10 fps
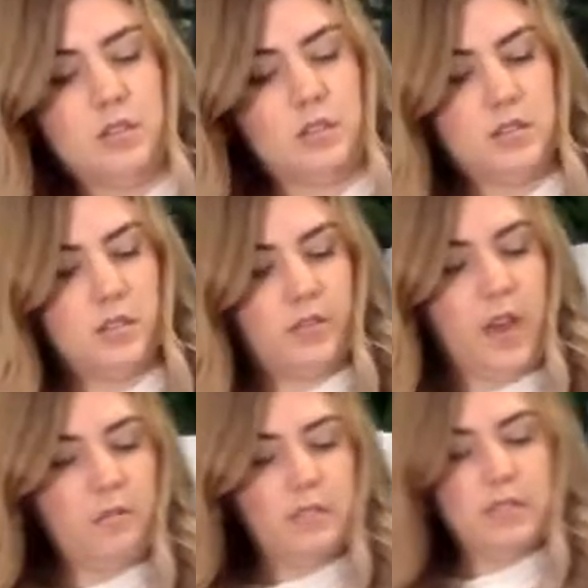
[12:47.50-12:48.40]
So
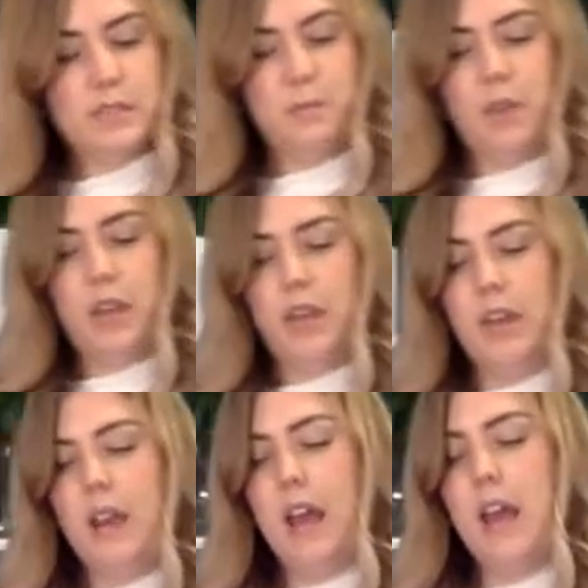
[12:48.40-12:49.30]
that one's split,
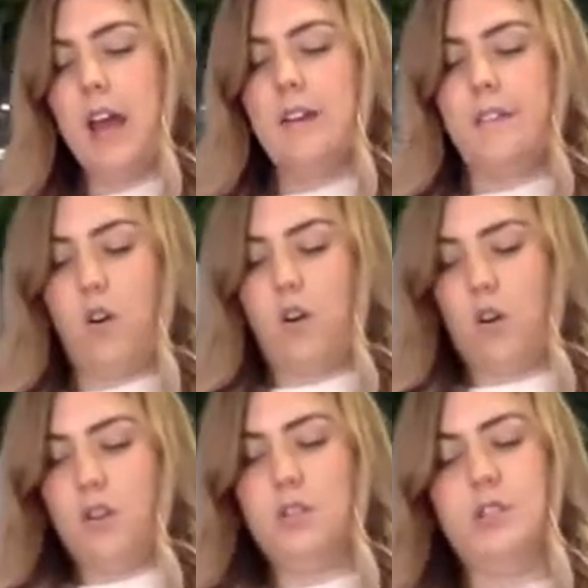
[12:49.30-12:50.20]
and I have
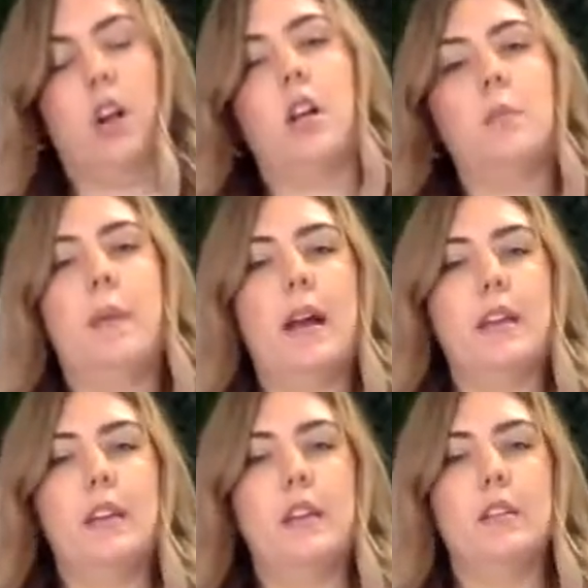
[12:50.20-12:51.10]
all dark back
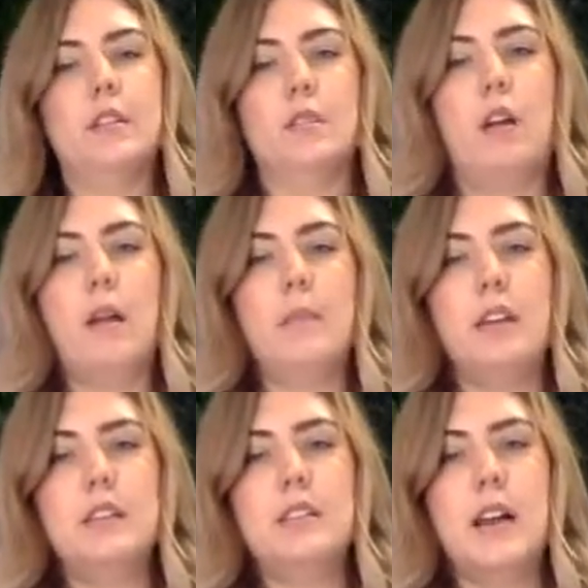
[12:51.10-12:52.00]
here, so I'm
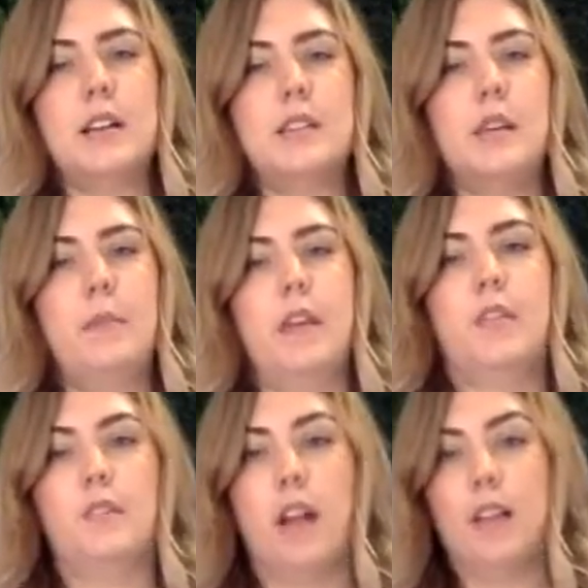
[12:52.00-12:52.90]
going to tuck some in
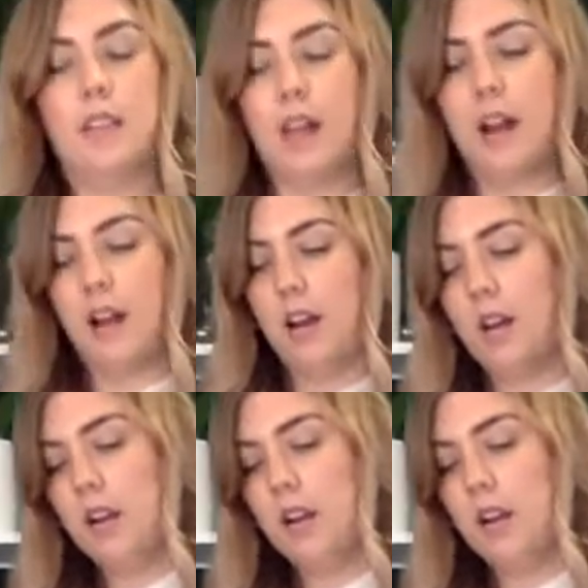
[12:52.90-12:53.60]
right there.